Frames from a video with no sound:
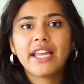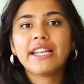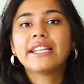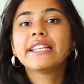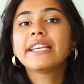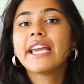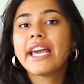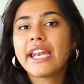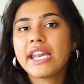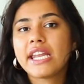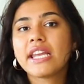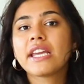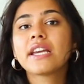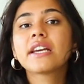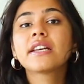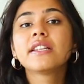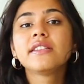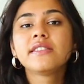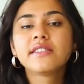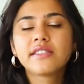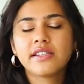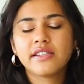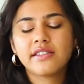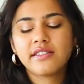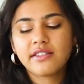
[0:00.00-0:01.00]
and getting
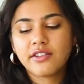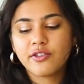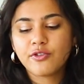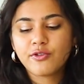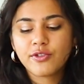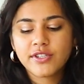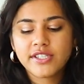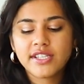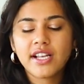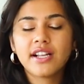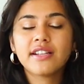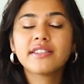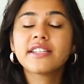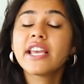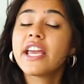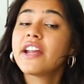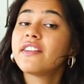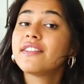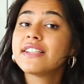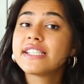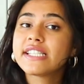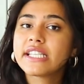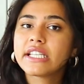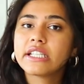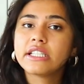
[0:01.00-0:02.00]
consistent results
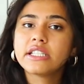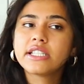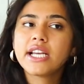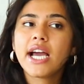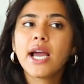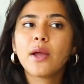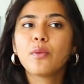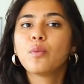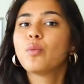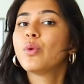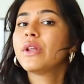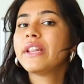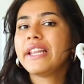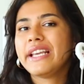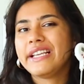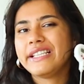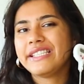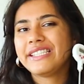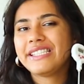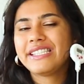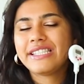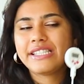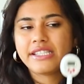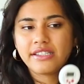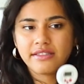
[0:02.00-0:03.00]
every single time with
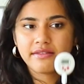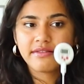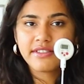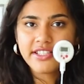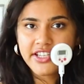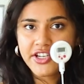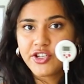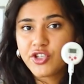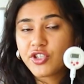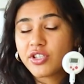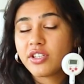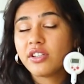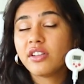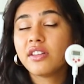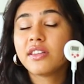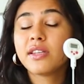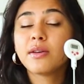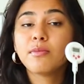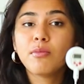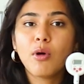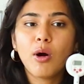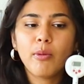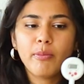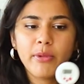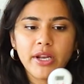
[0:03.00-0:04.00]
a digital
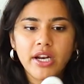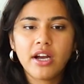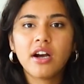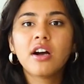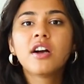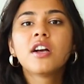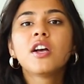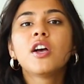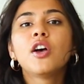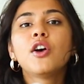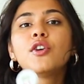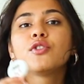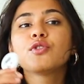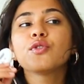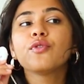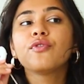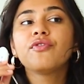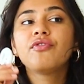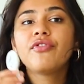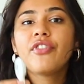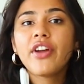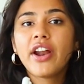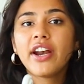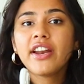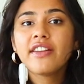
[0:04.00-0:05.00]
thermometer. So
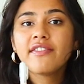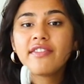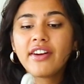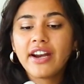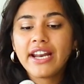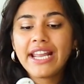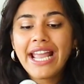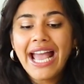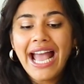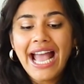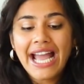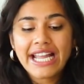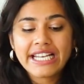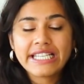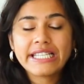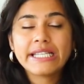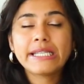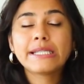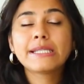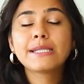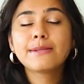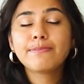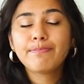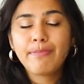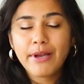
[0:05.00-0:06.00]
very handy,
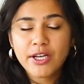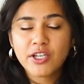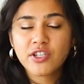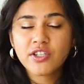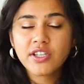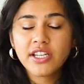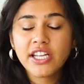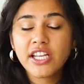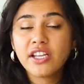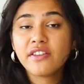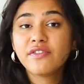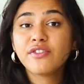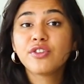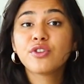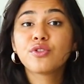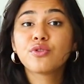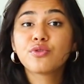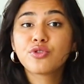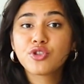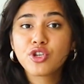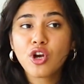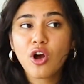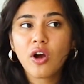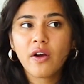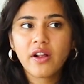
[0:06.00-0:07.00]
especially if you do
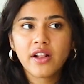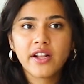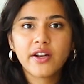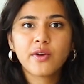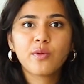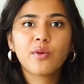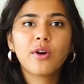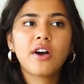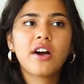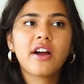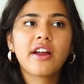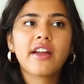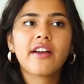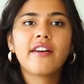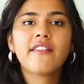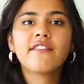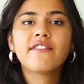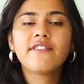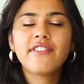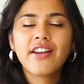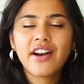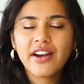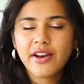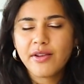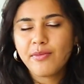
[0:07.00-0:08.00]
chocolate work.
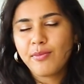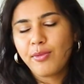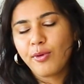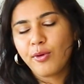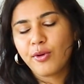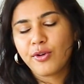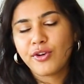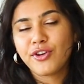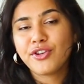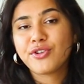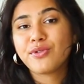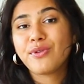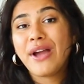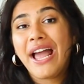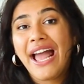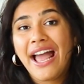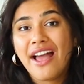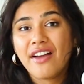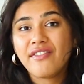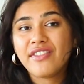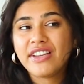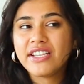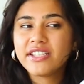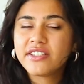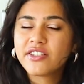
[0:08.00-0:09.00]
Very important to
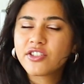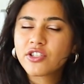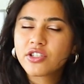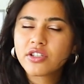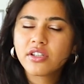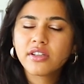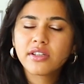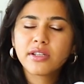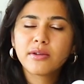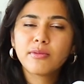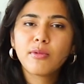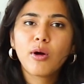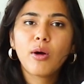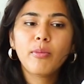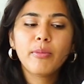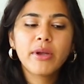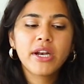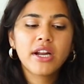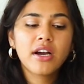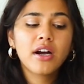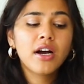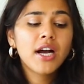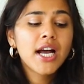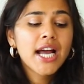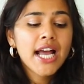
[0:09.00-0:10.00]
have a digital
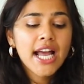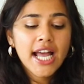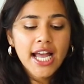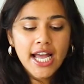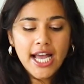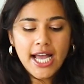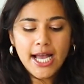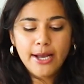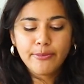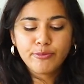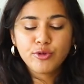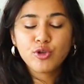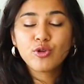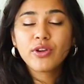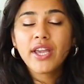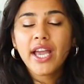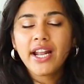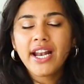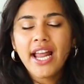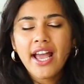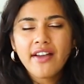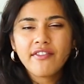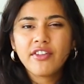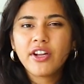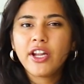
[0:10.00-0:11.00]
thermometer. You can
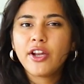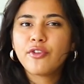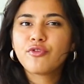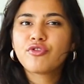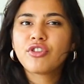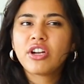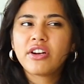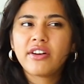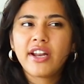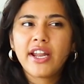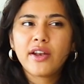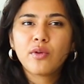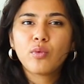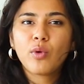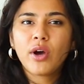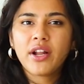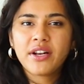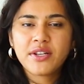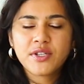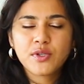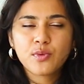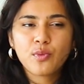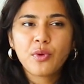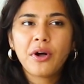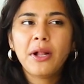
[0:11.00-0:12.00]
have an infrared one
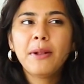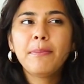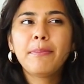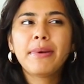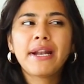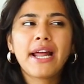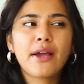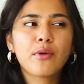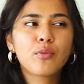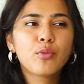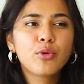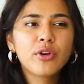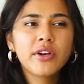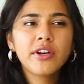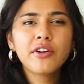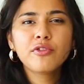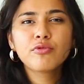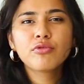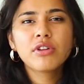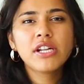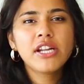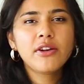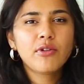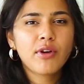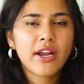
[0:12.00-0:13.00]
as well, but I wouldn't
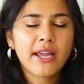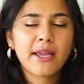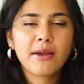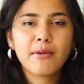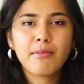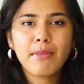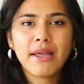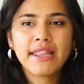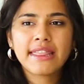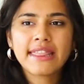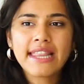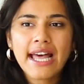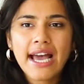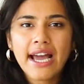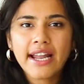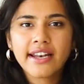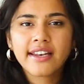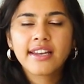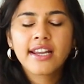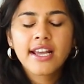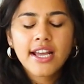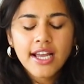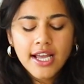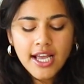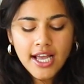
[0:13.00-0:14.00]
really recommend that,